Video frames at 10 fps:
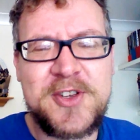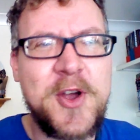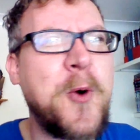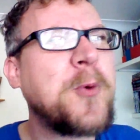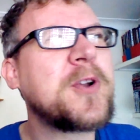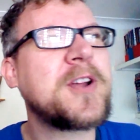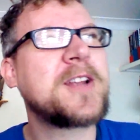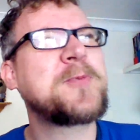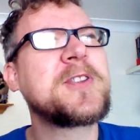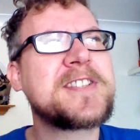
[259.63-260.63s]
Or I
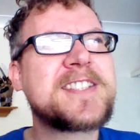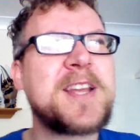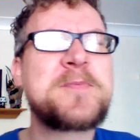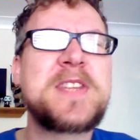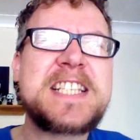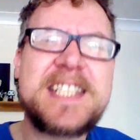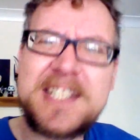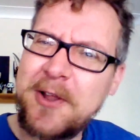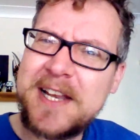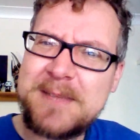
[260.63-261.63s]
want something
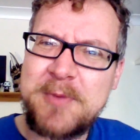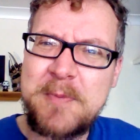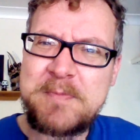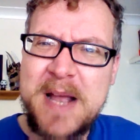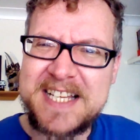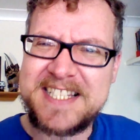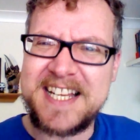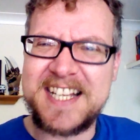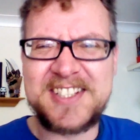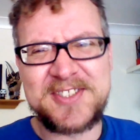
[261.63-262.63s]
slightly bombastic and